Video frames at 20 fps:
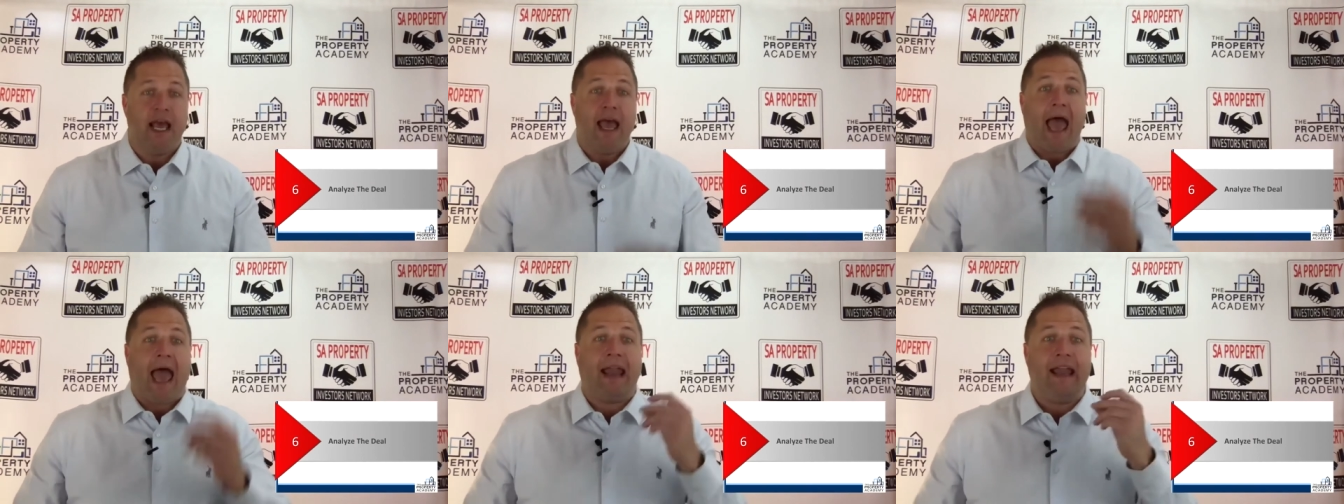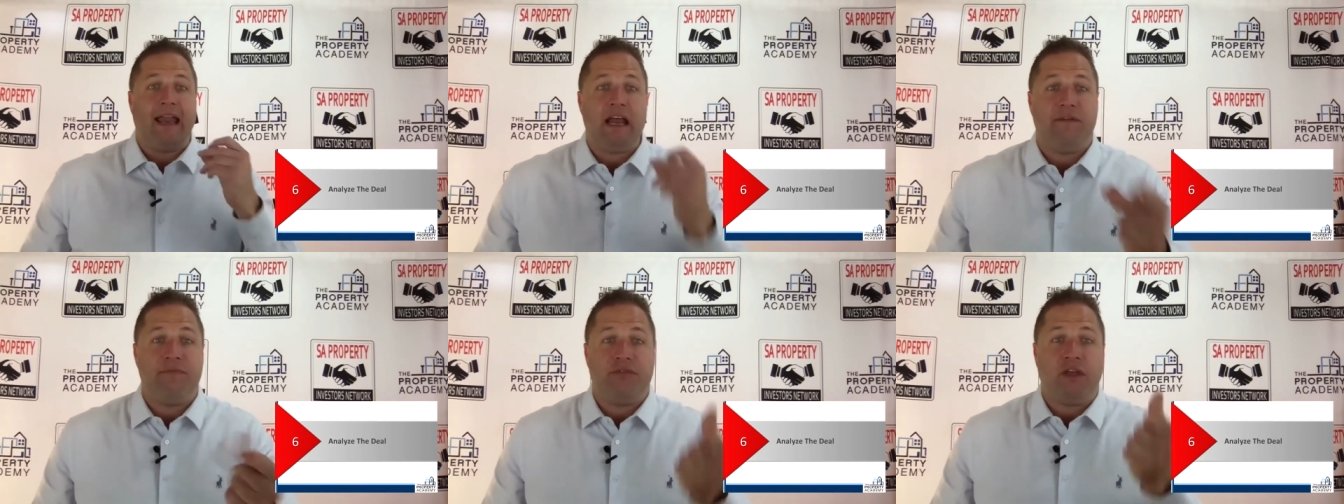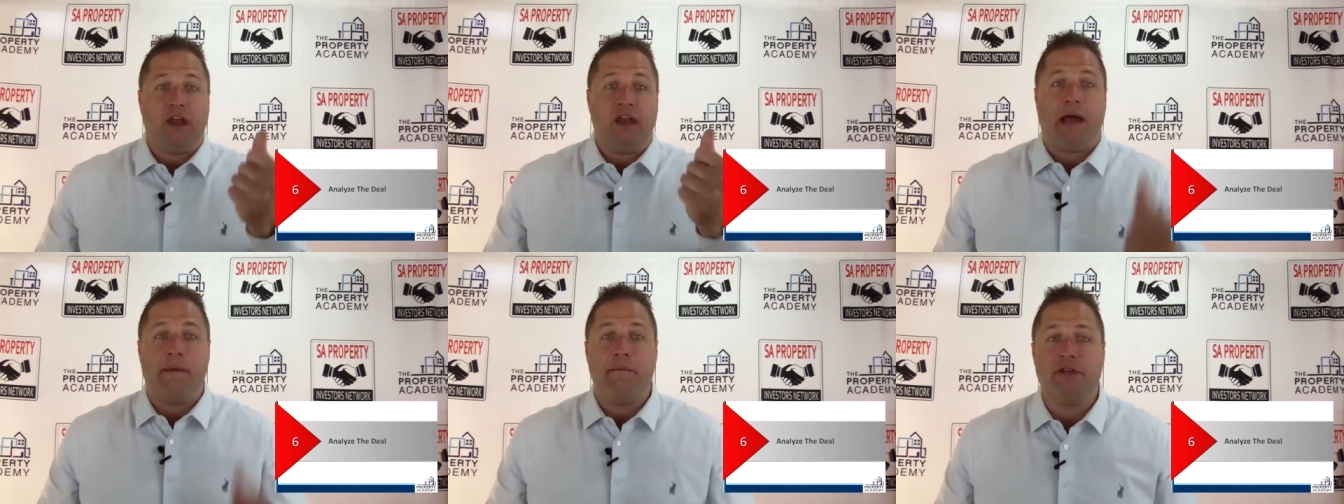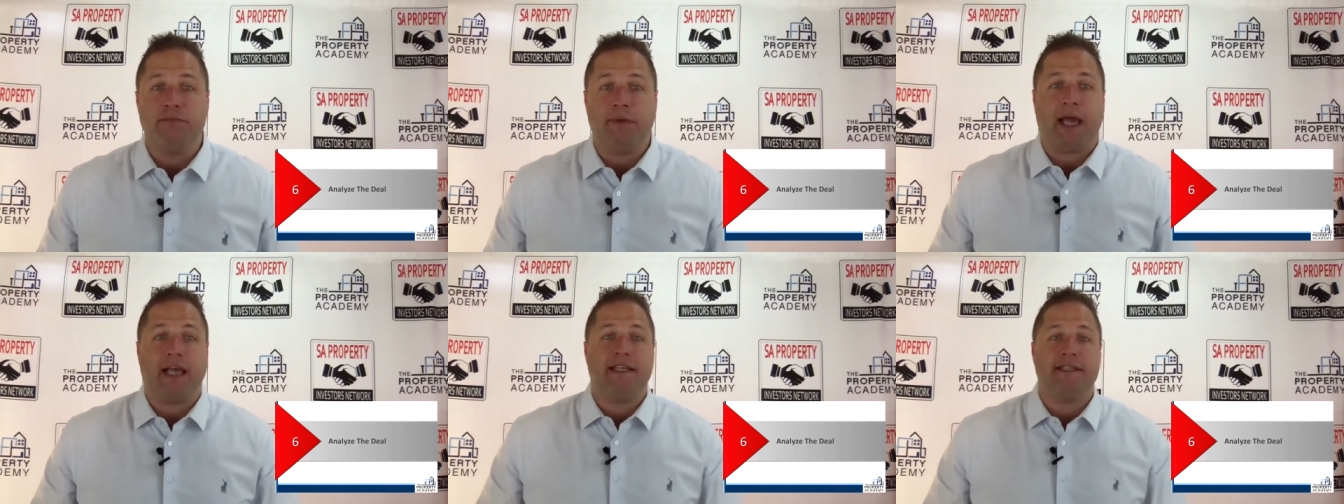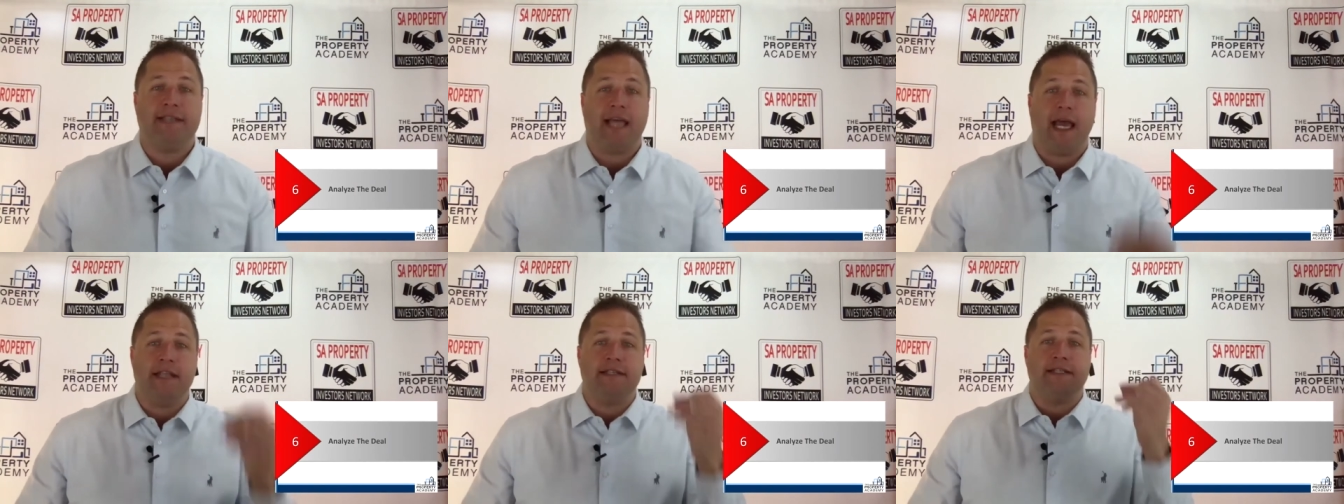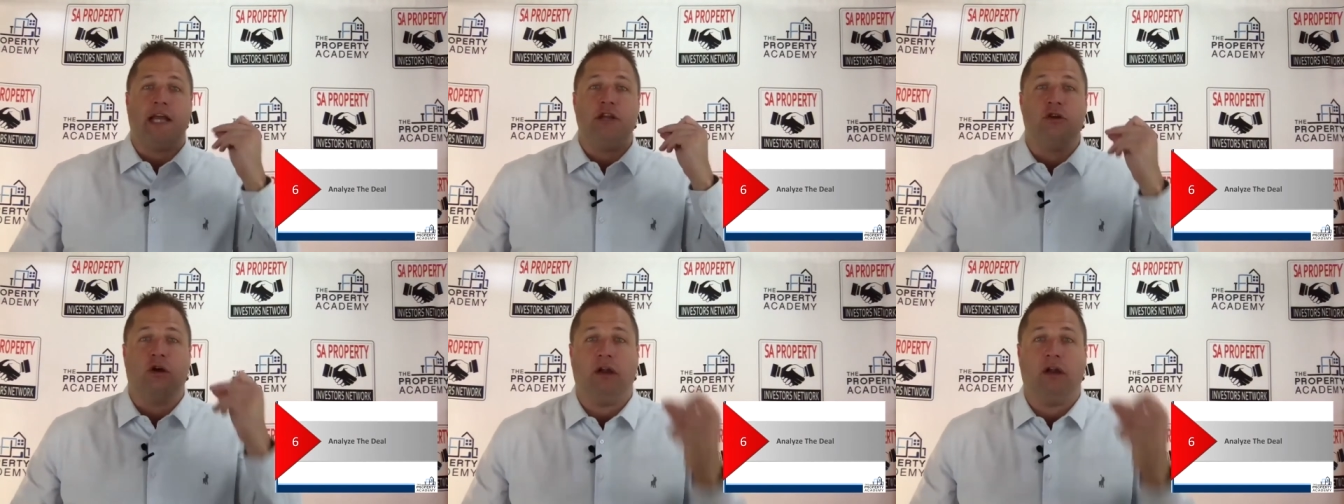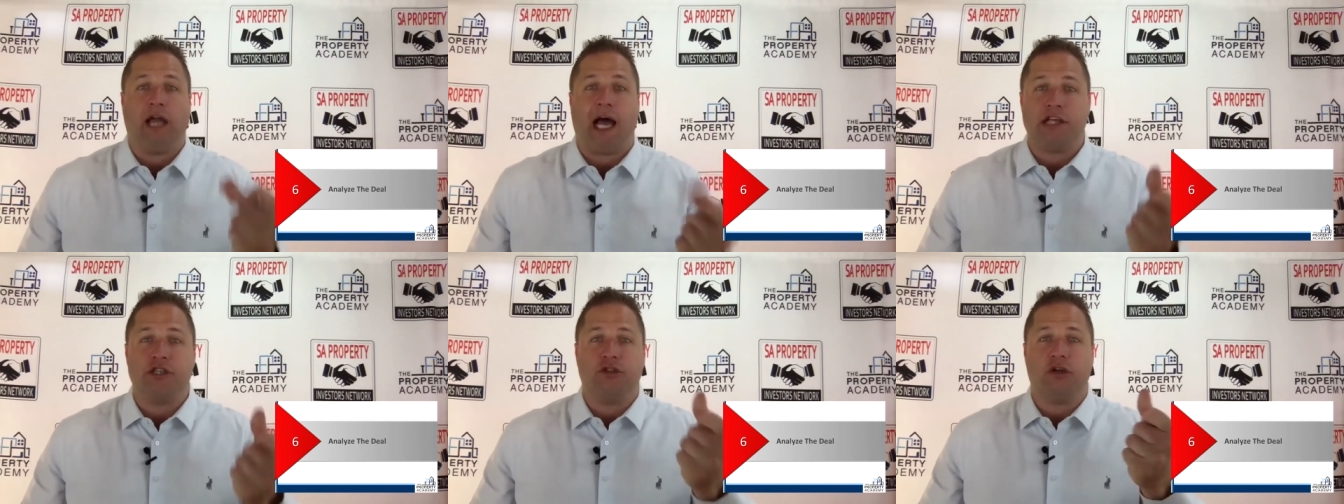And if the numbers make sense and your
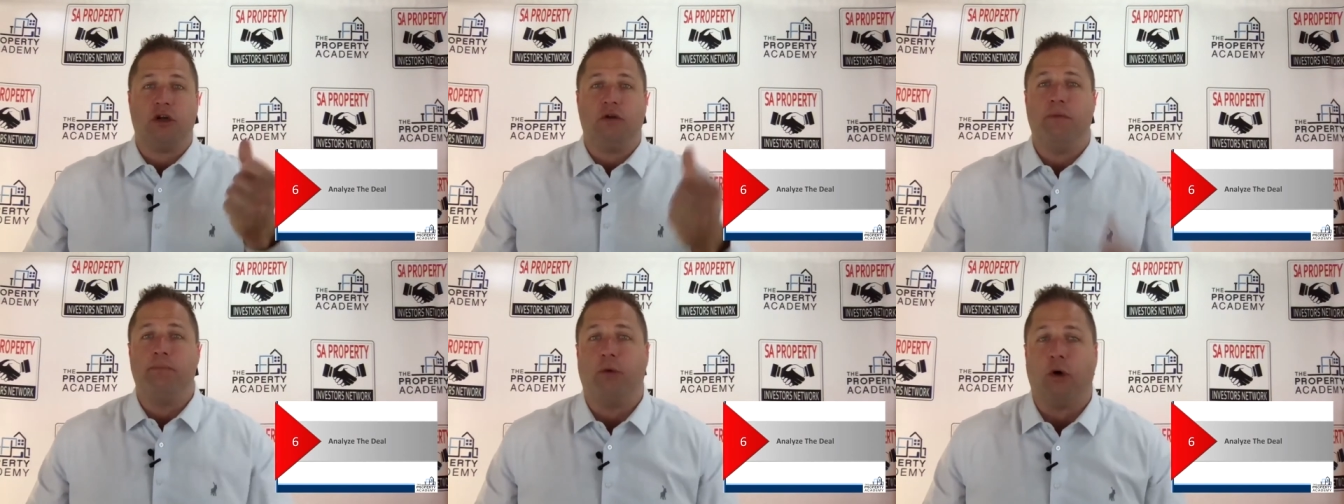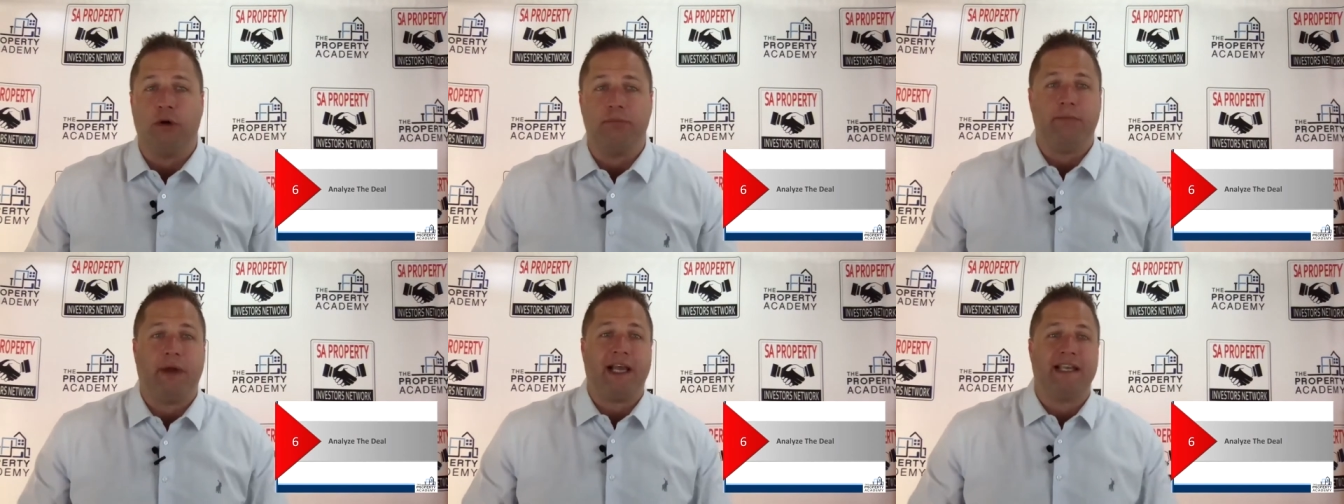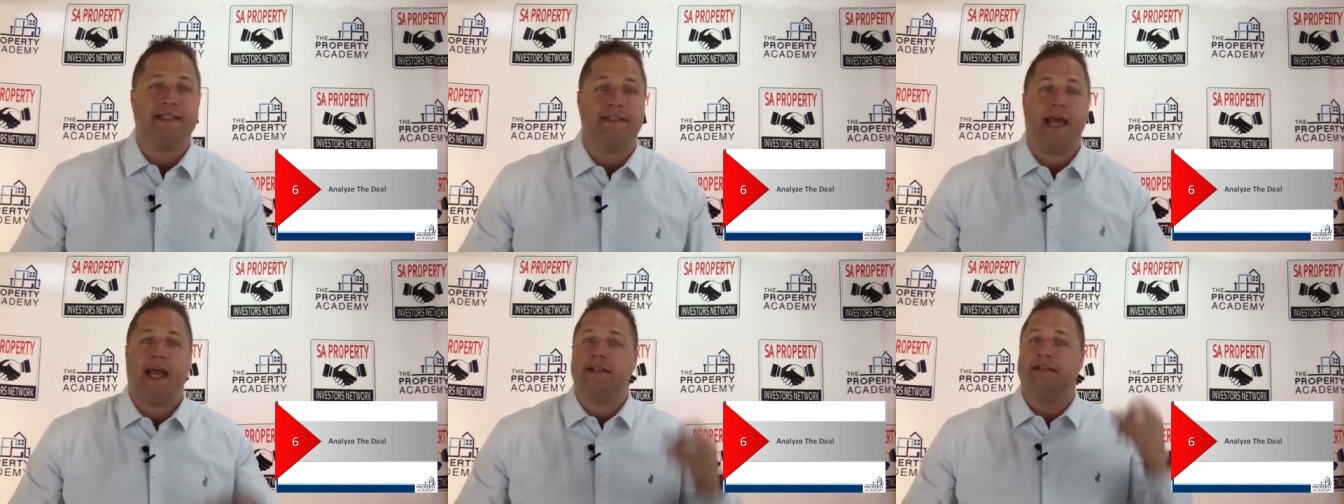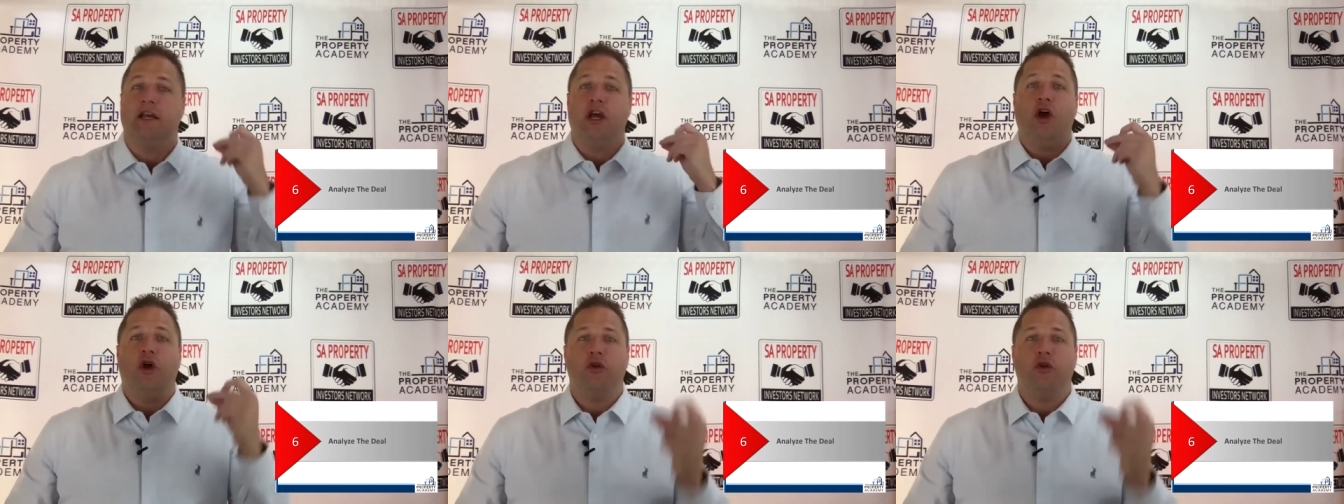Lightstone report makes sense,